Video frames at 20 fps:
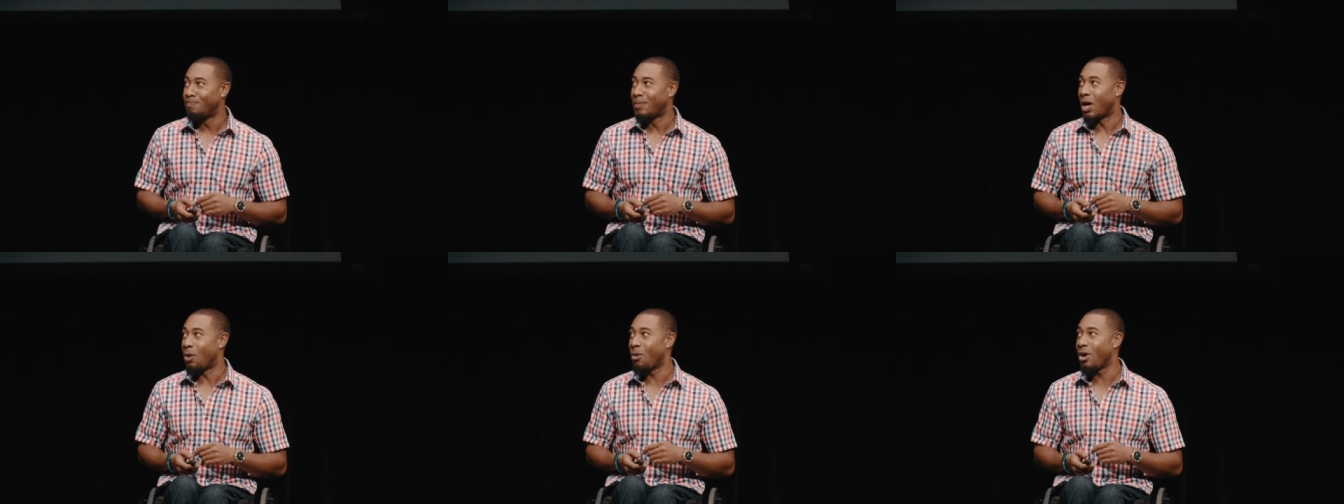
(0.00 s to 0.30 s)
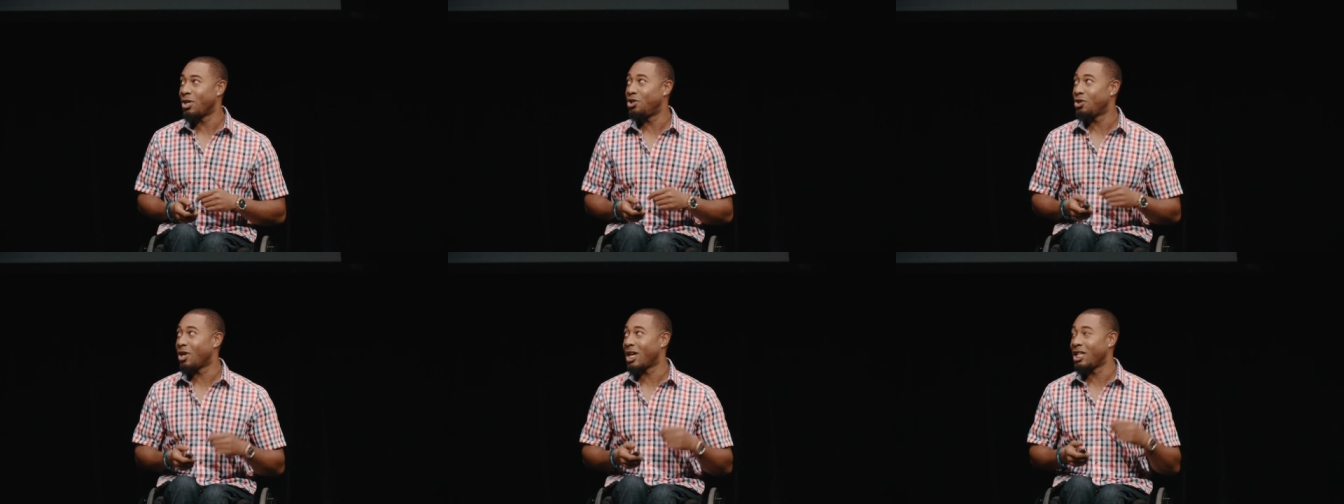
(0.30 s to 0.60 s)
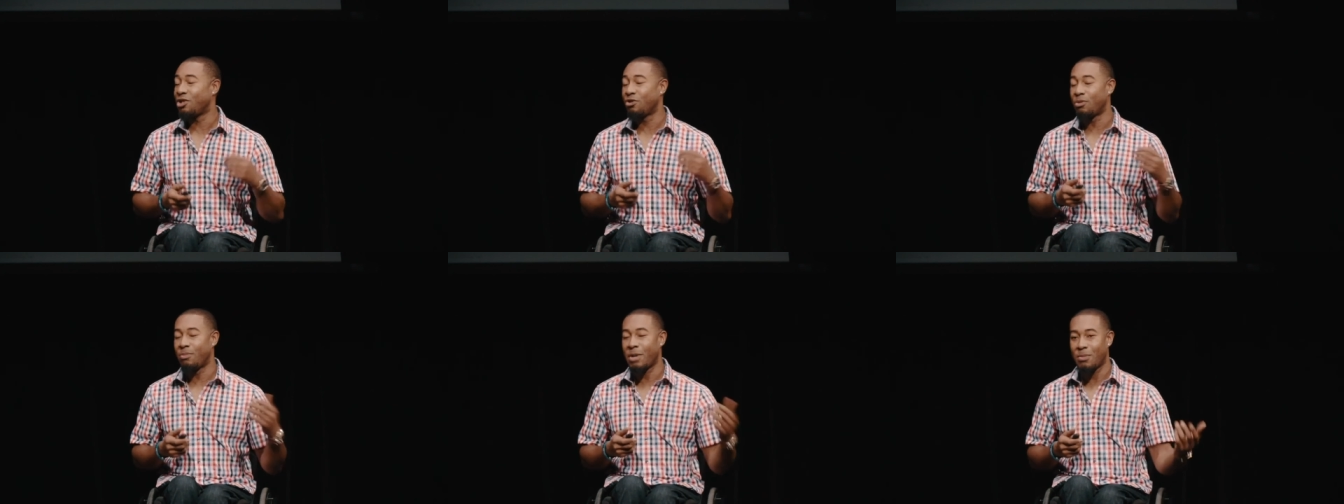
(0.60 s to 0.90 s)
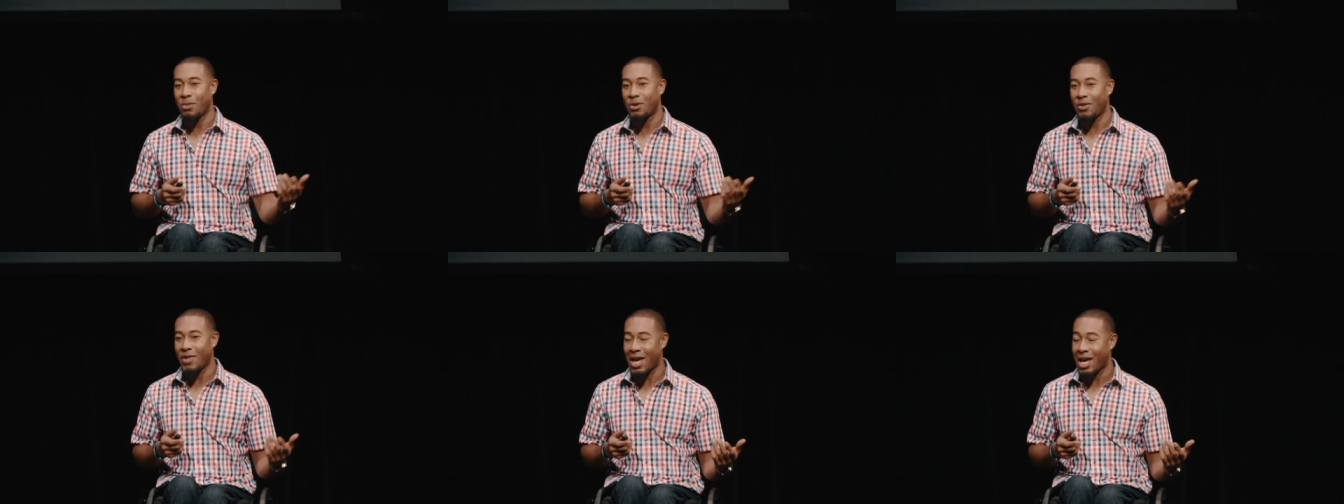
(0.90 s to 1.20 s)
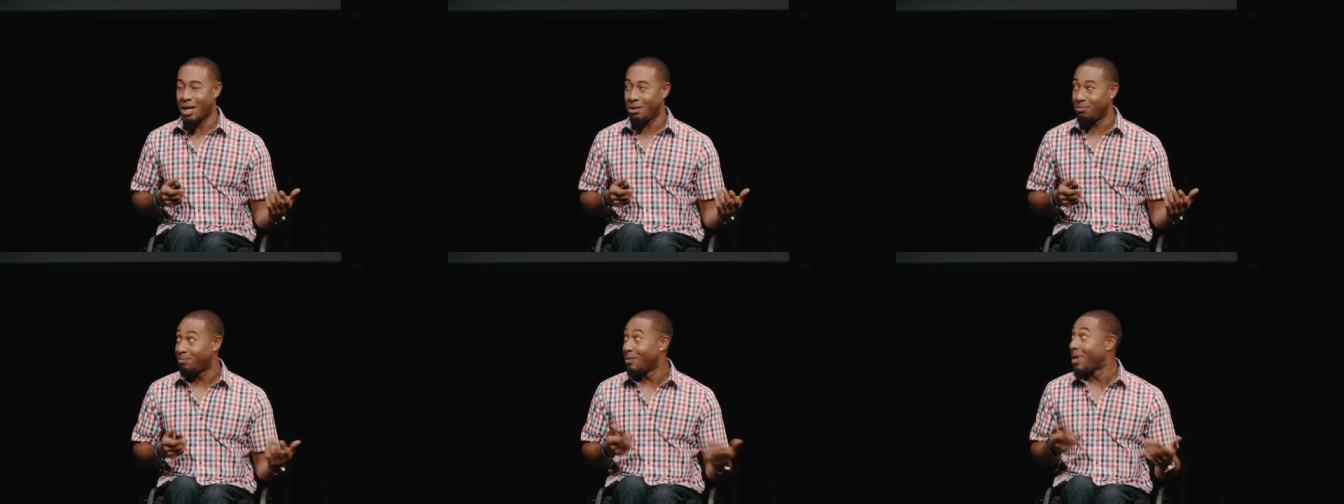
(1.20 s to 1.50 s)
I want you guys to remember
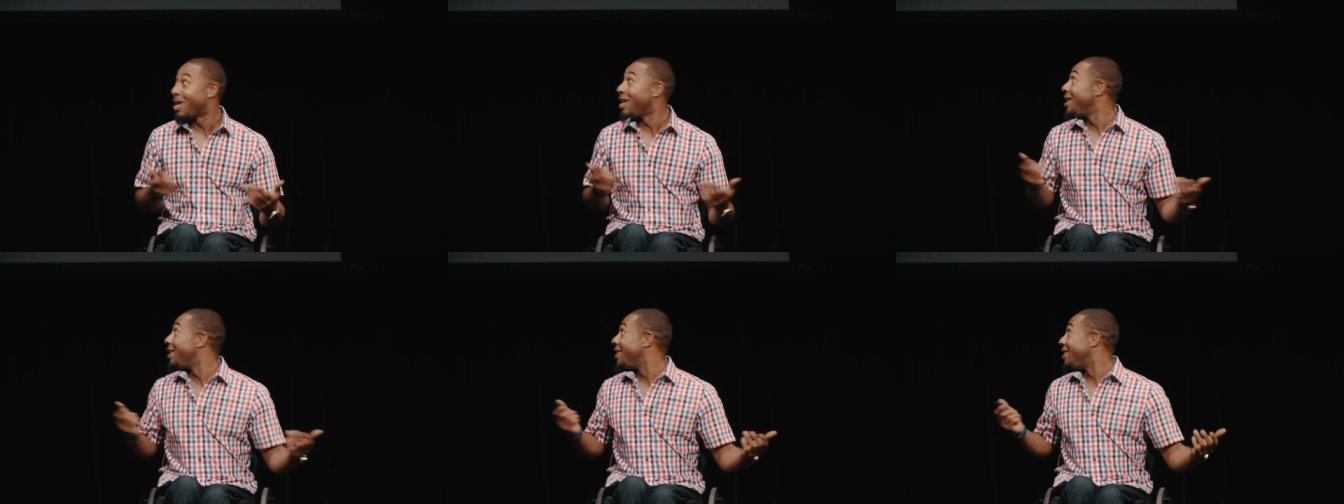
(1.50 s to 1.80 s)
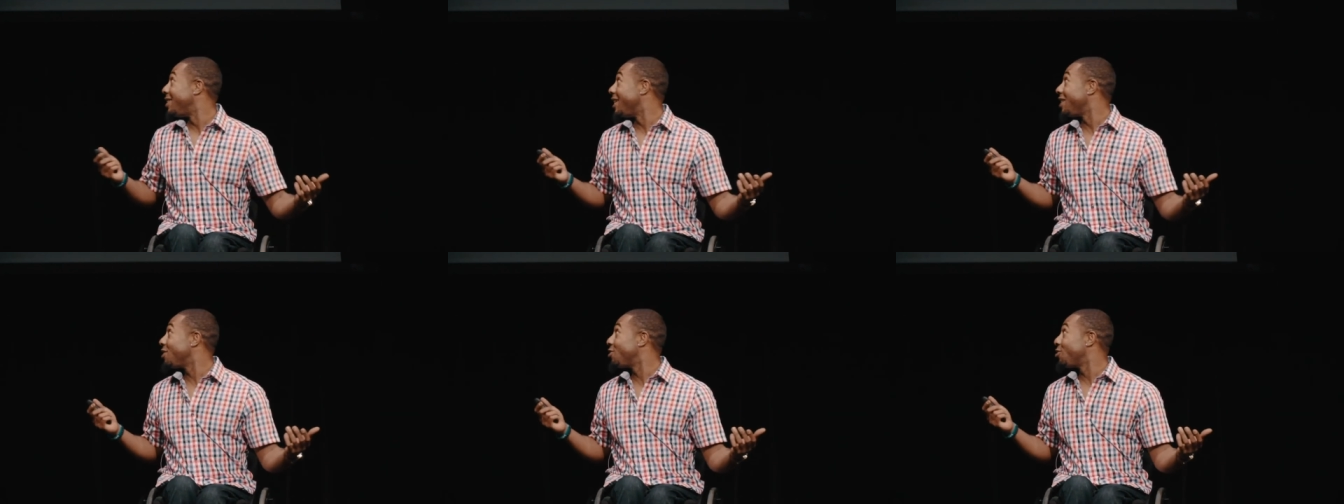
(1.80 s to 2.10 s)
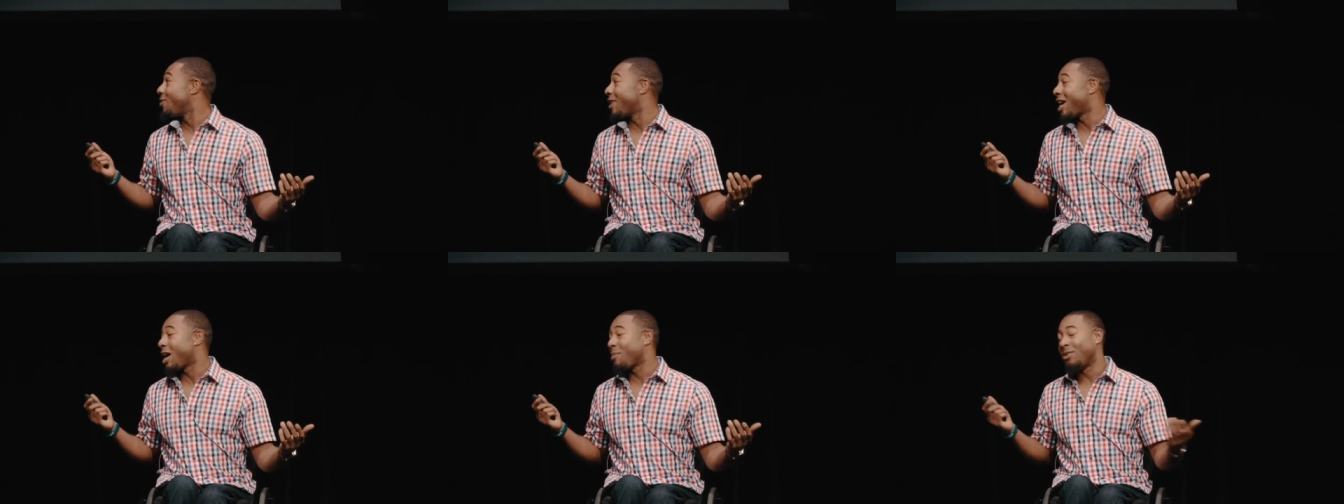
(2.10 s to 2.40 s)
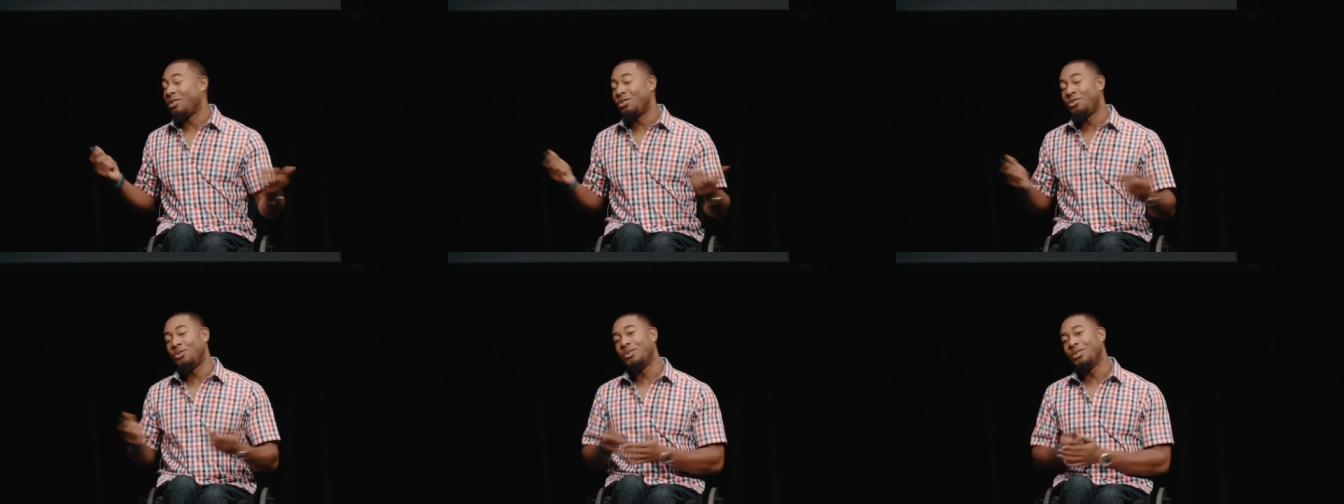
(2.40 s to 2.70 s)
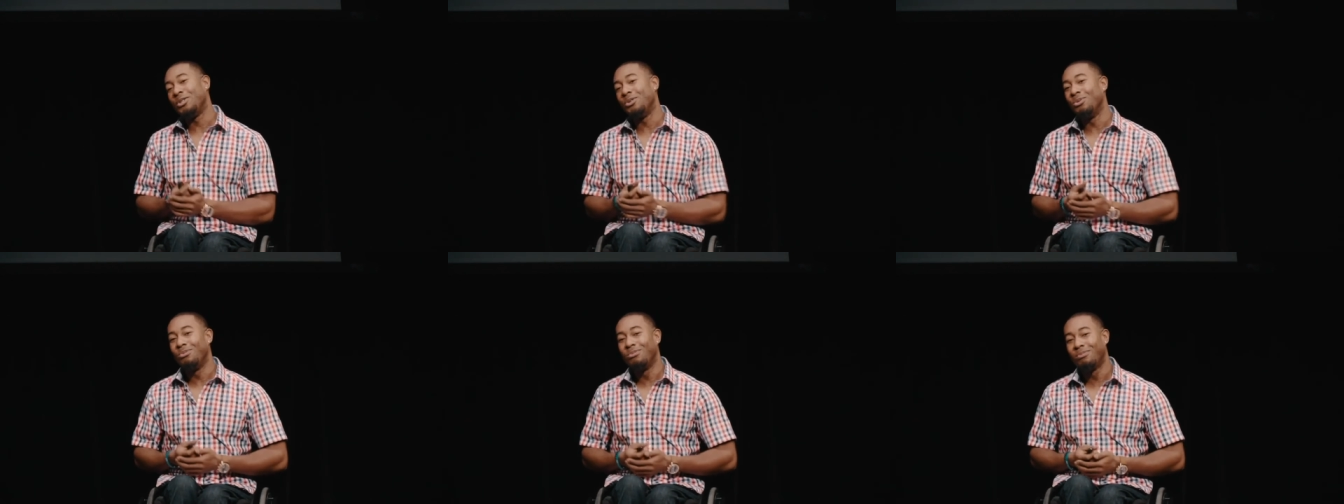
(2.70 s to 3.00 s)
that things don't happen to
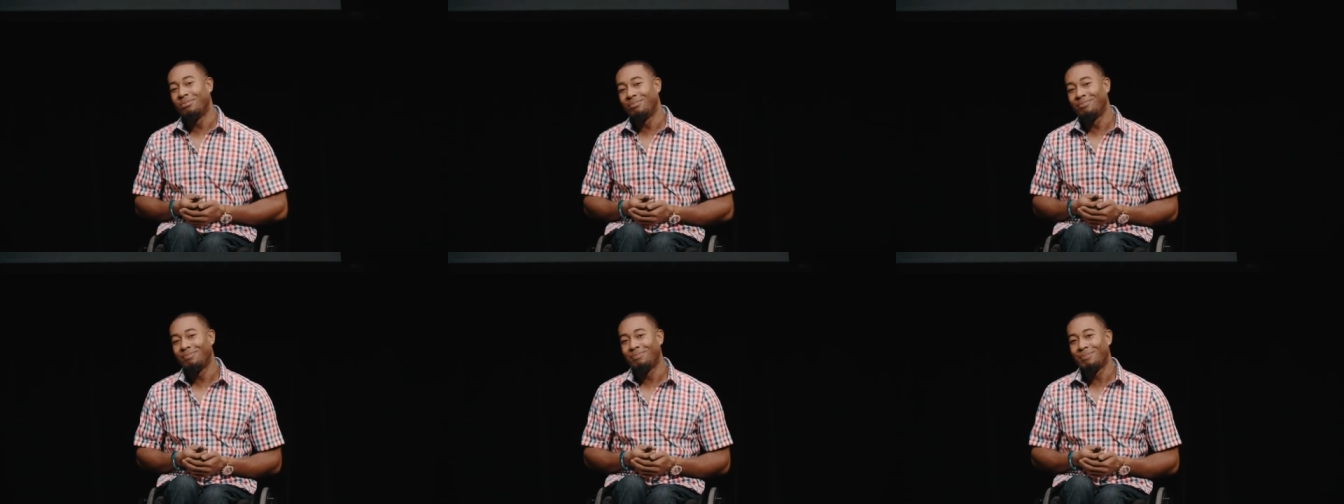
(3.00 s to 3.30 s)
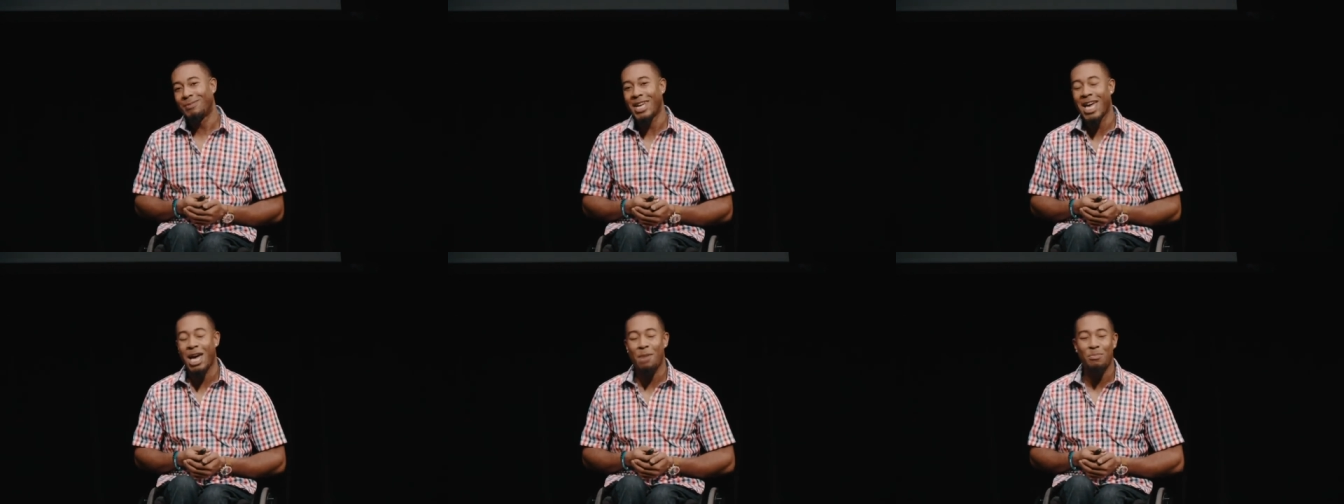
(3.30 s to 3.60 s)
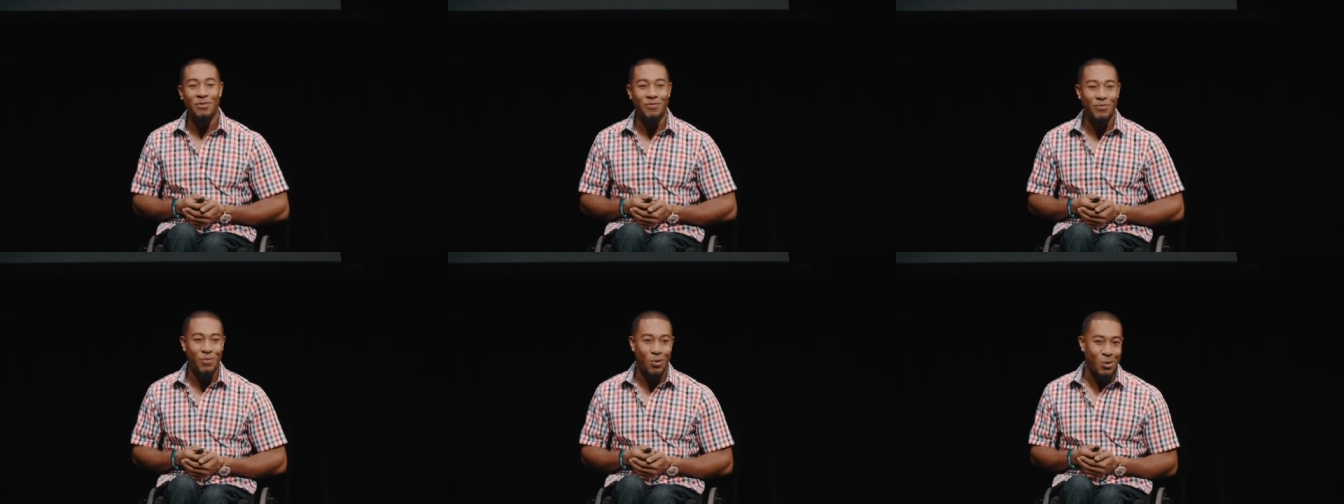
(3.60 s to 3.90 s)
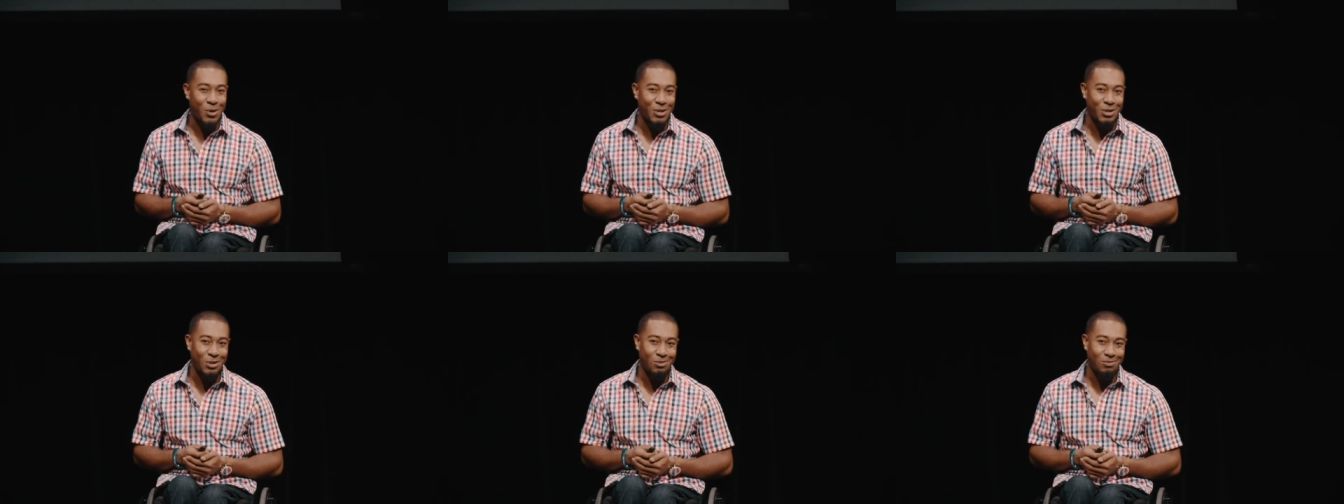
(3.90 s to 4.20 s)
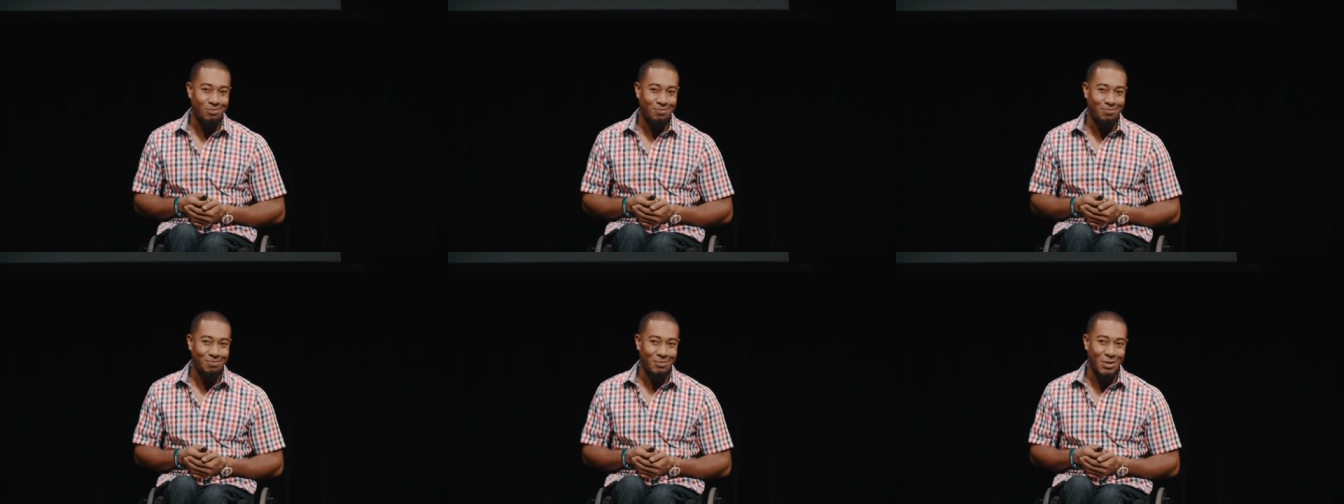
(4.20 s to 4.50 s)
you, they happen for you.